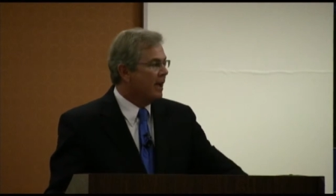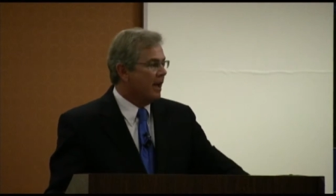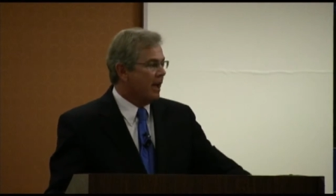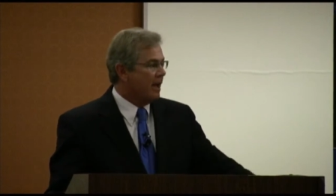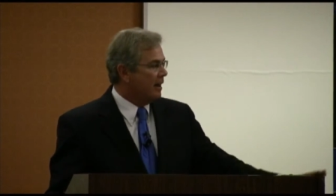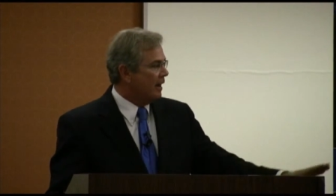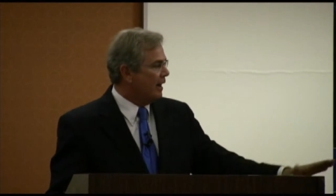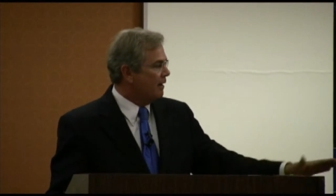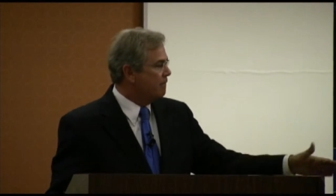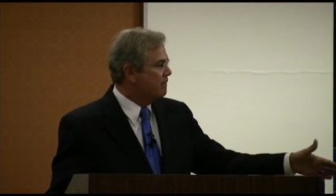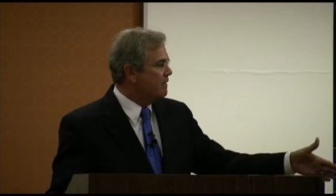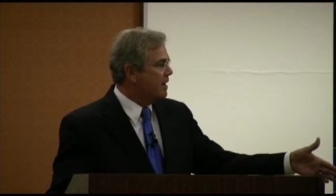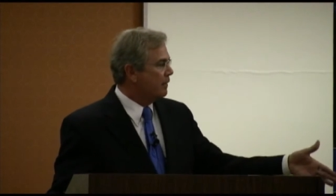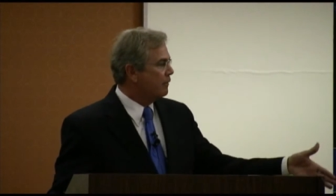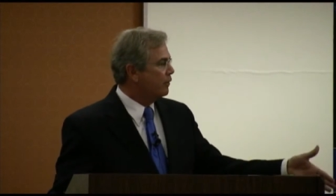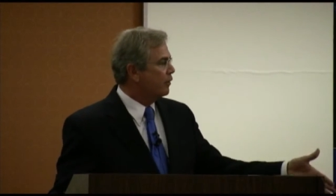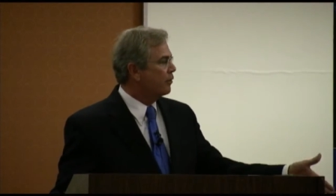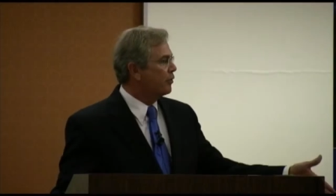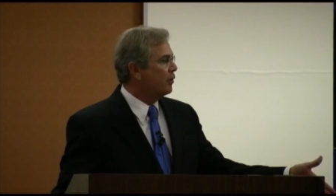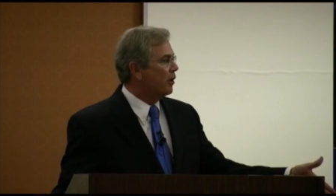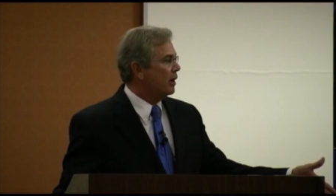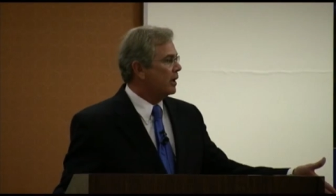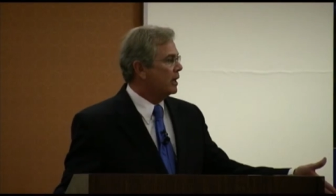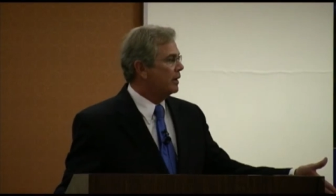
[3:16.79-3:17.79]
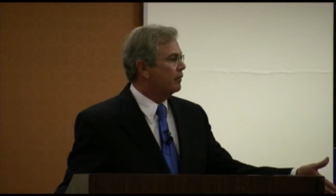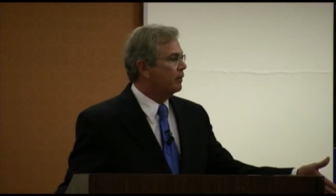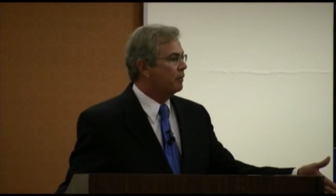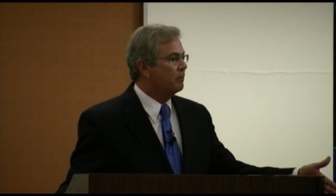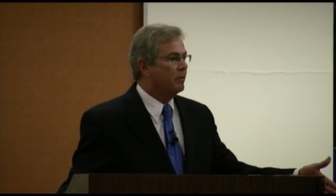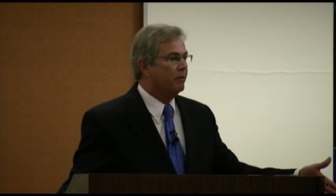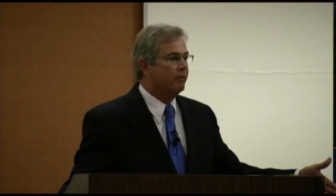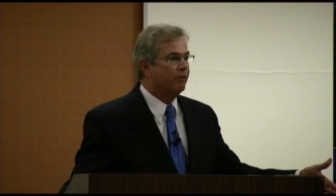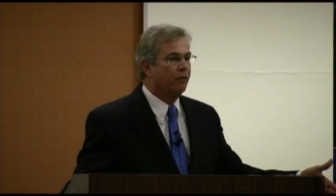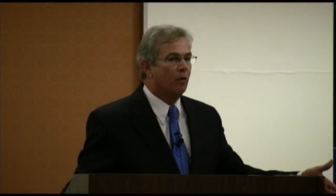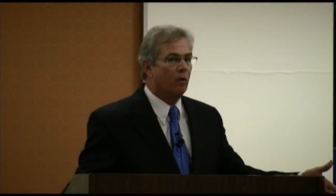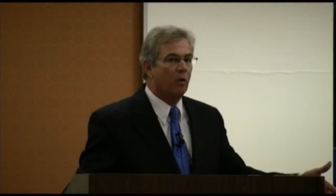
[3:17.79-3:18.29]
And I've never thought of it
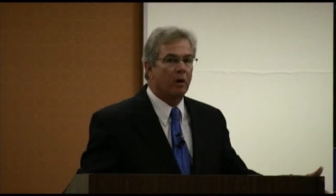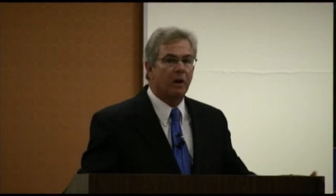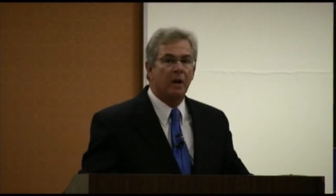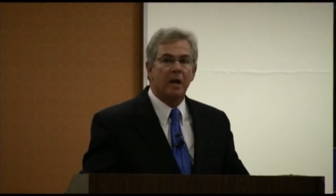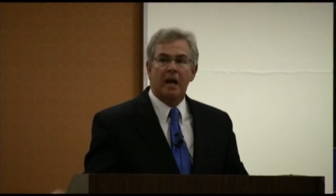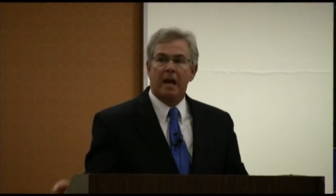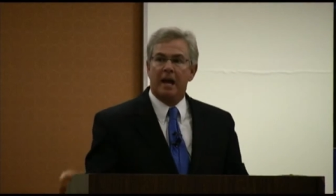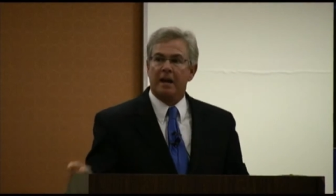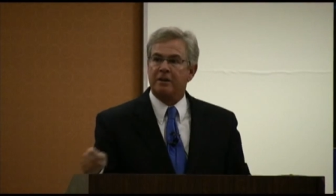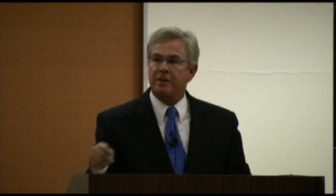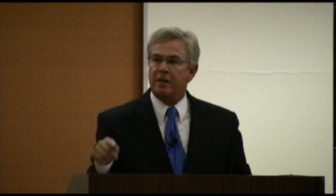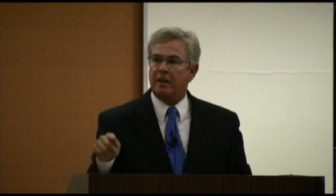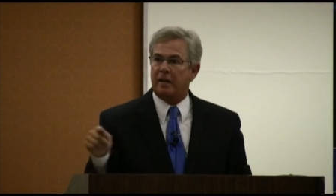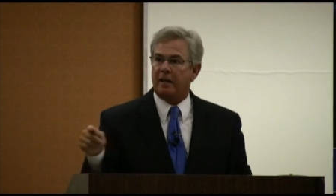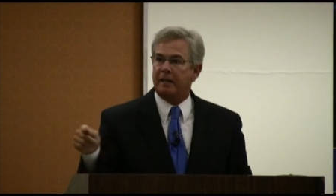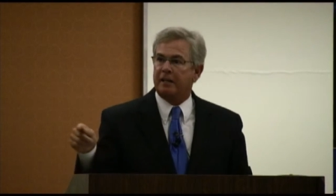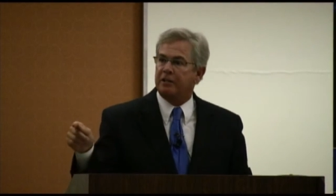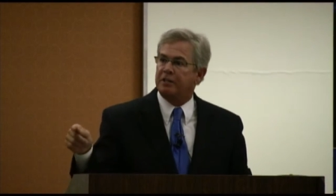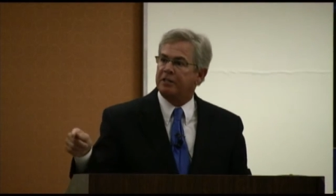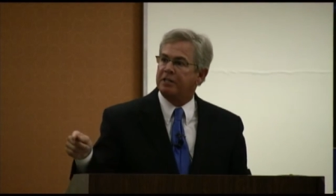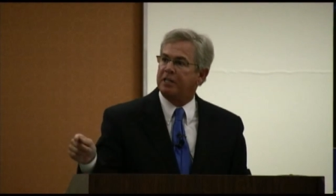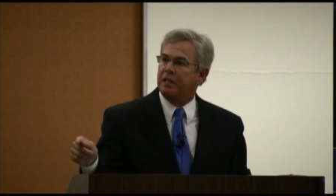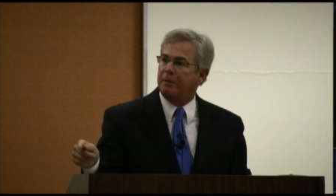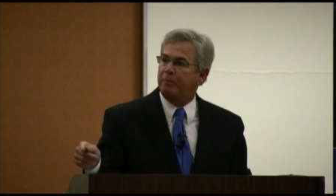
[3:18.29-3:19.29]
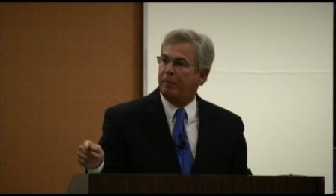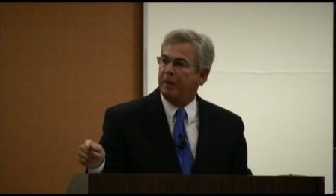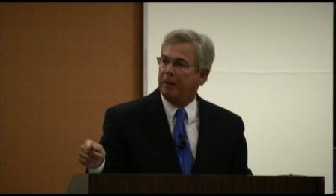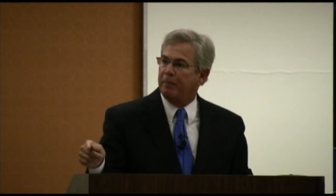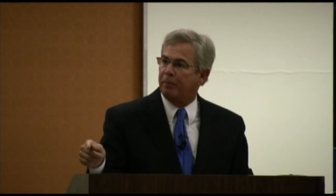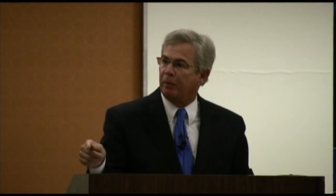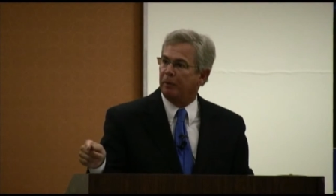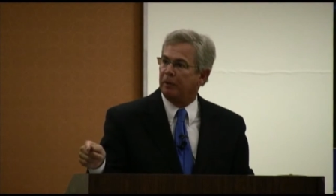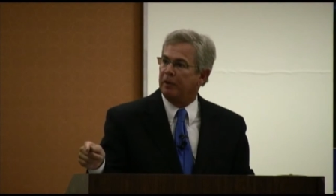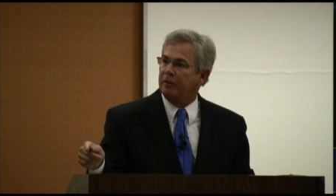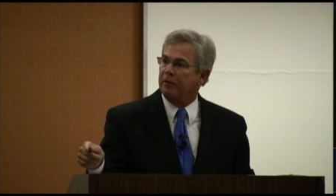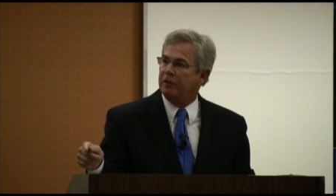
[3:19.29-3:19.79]
before. And yet I can see
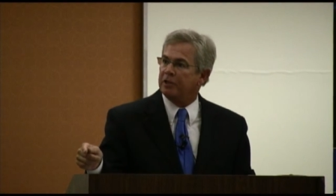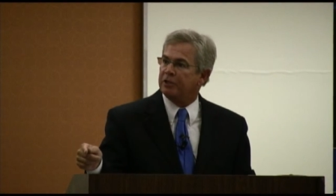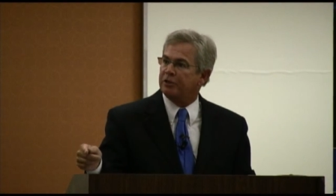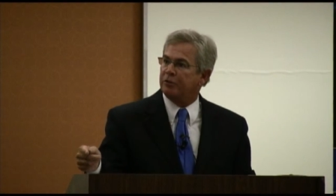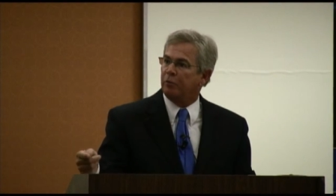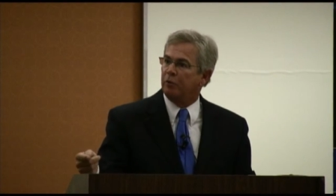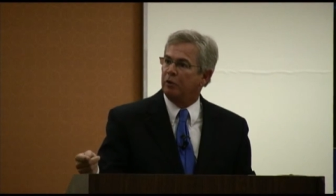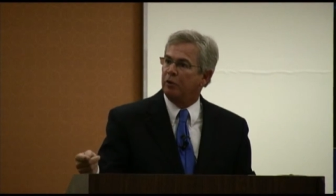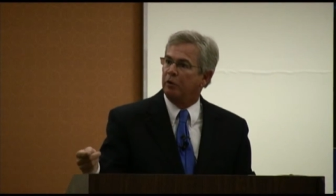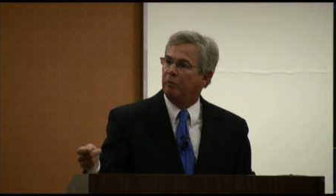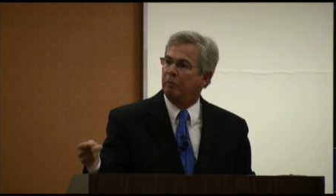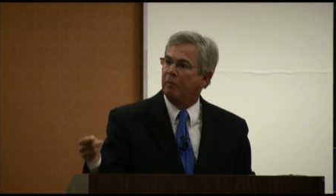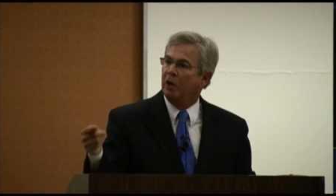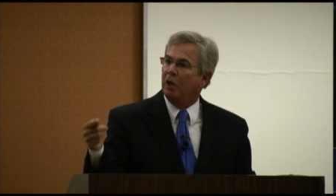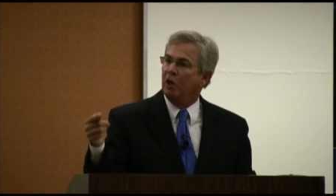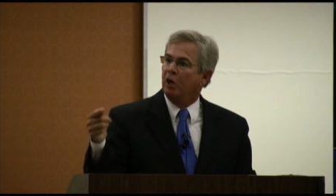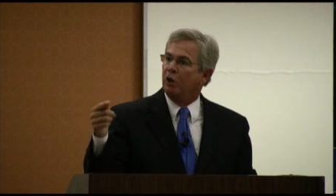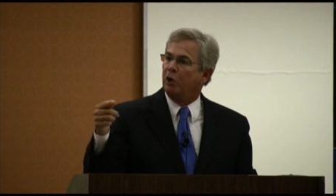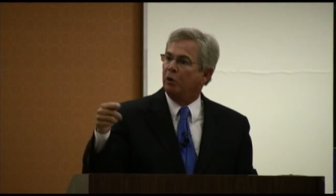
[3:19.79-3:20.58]
people in this room